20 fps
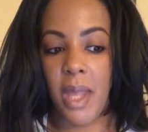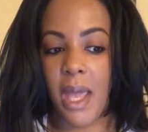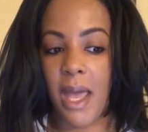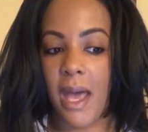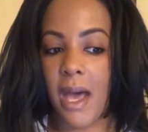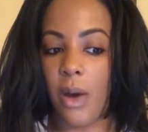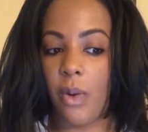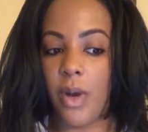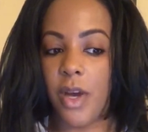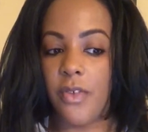
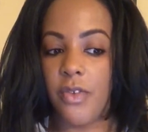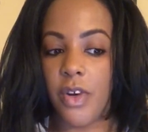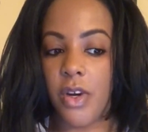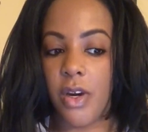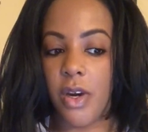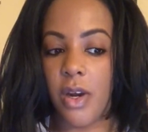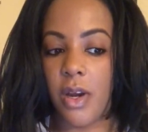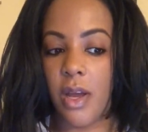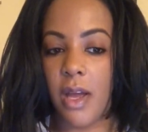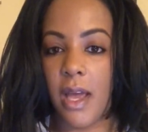
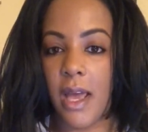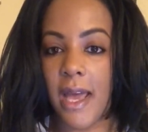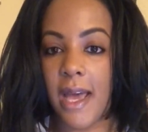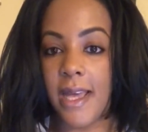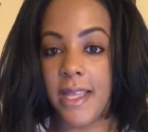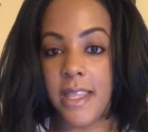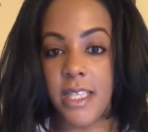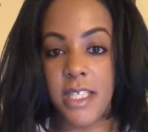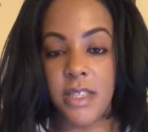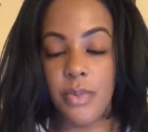However,
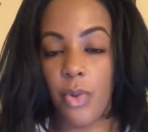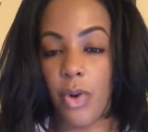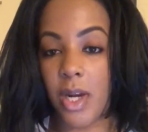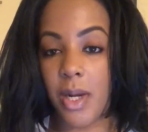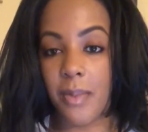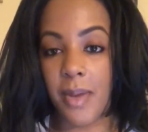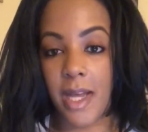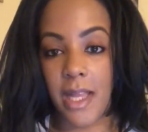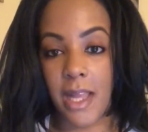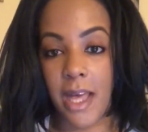at this point
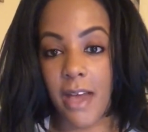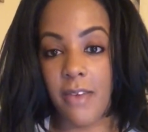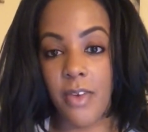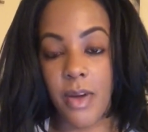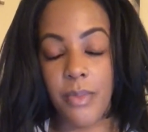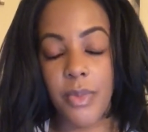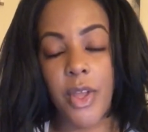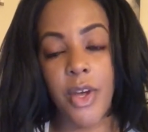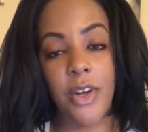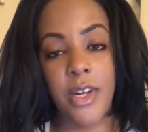in my life,
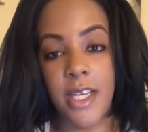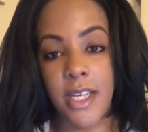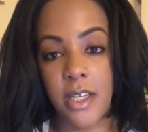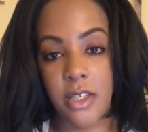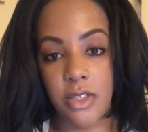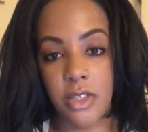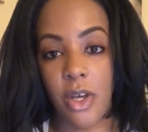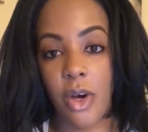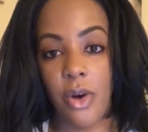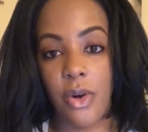I'm 30
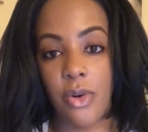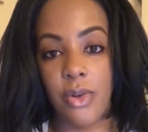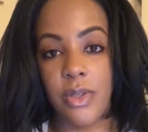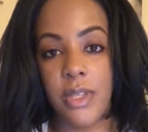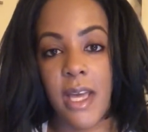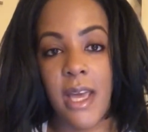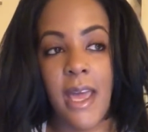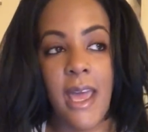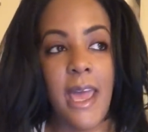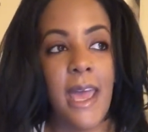years old.
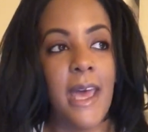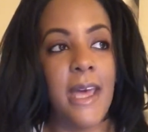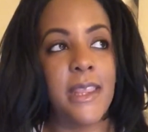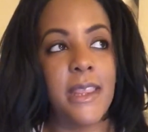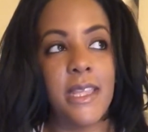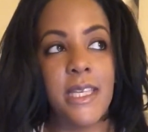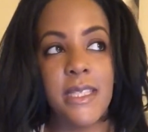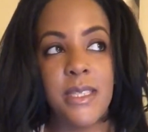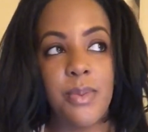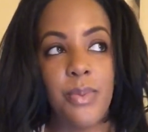
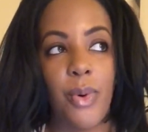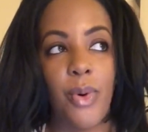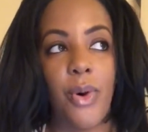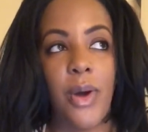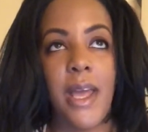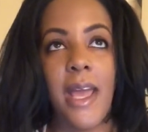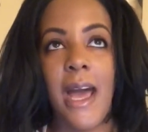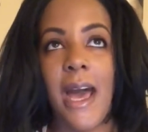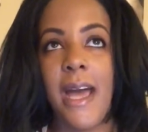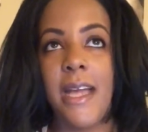At this
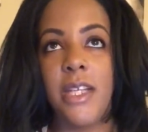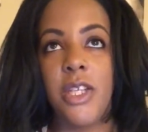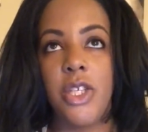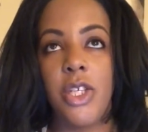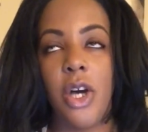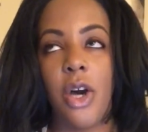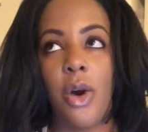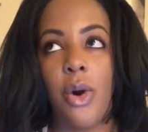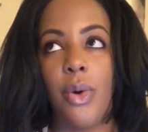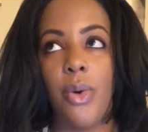point, I
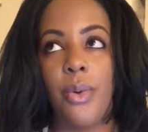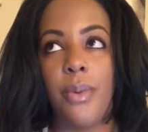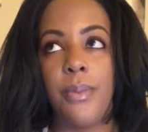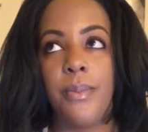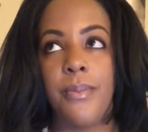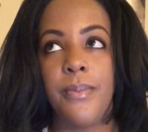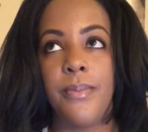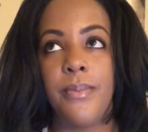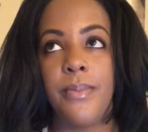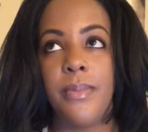don't
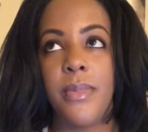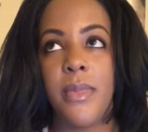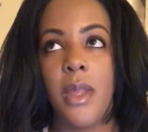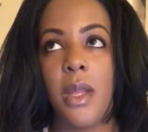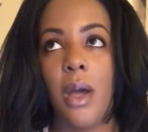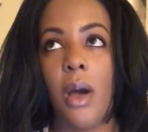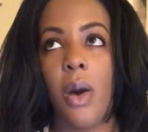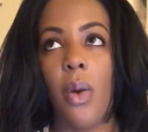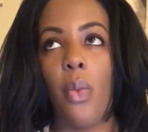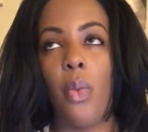
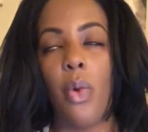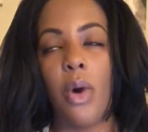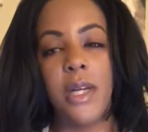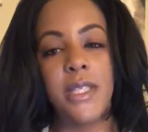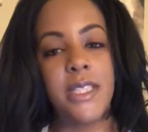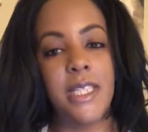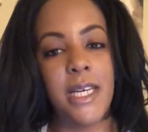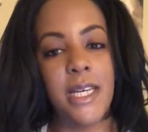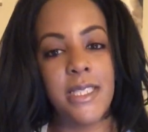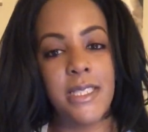
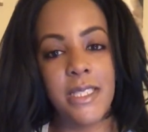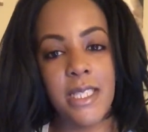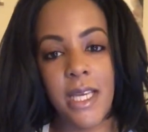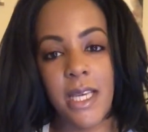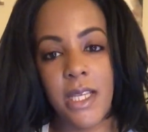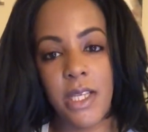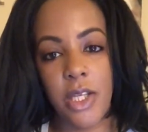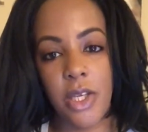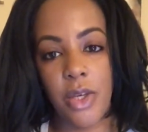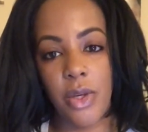want to
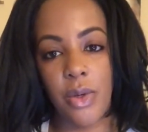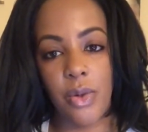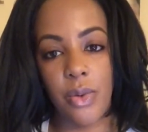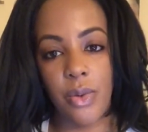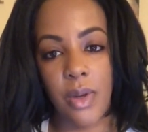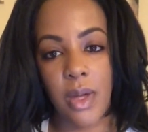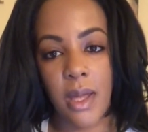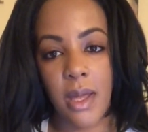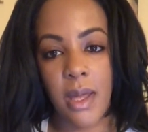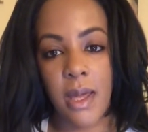continue
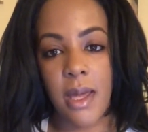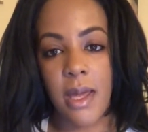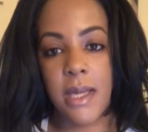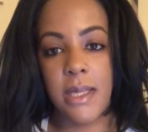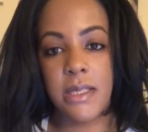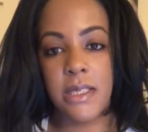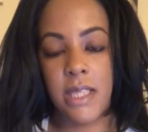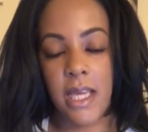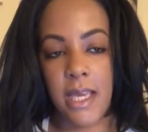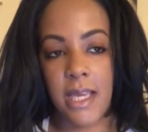
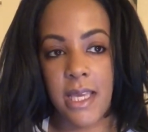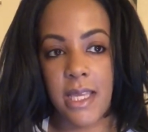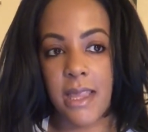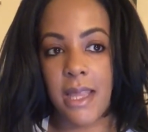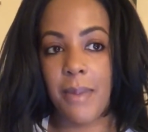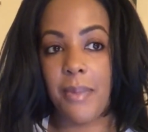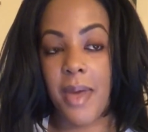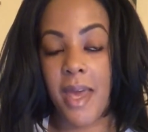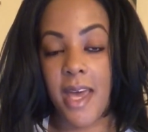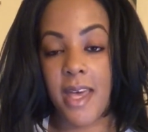taking
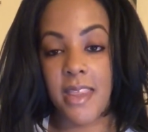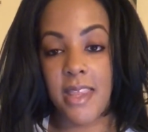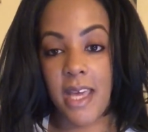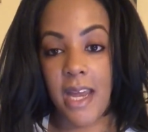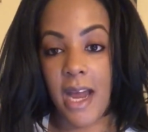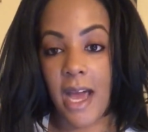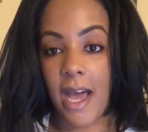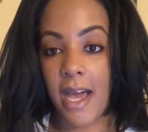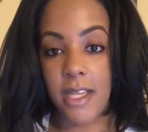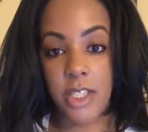the path
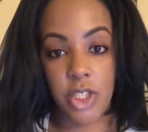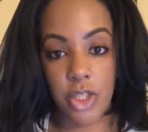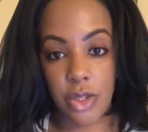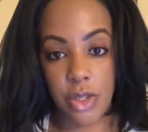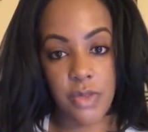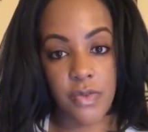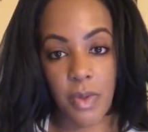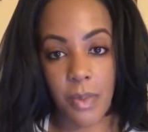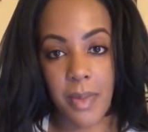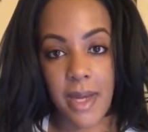that I
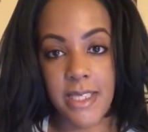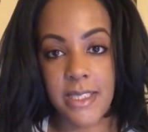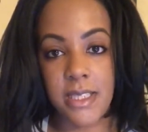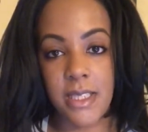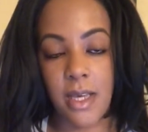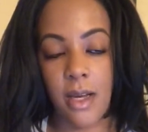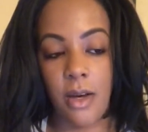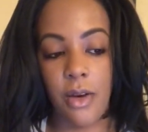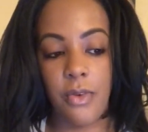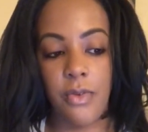choose for
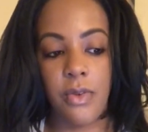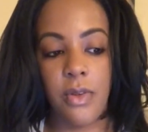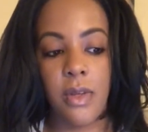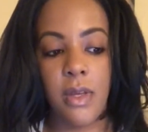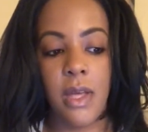myself.